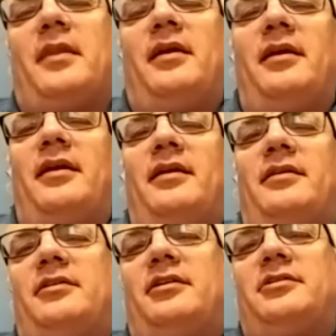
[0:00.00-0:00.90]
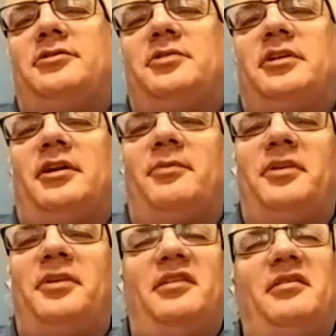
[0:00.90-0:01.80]
and I got into a company
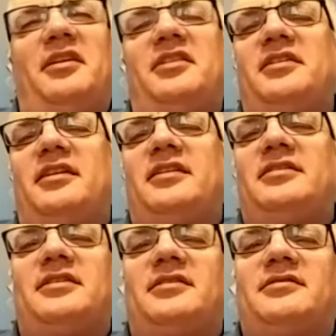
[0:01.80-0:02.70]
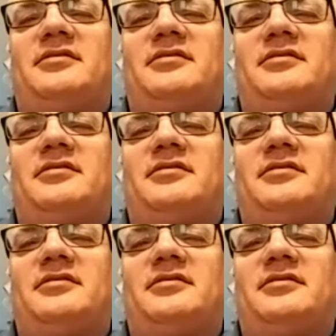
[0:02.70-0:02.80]
in 1996.